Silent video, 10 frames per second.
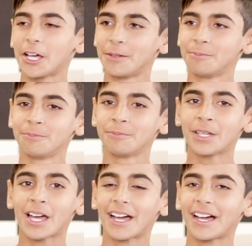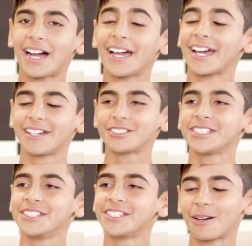Um, I have
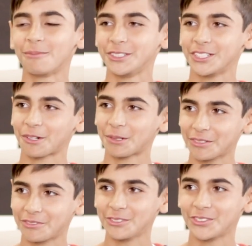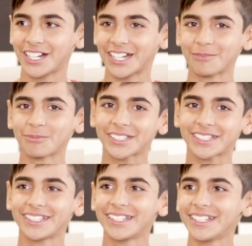seen Tom and Jerry a few times. Okay.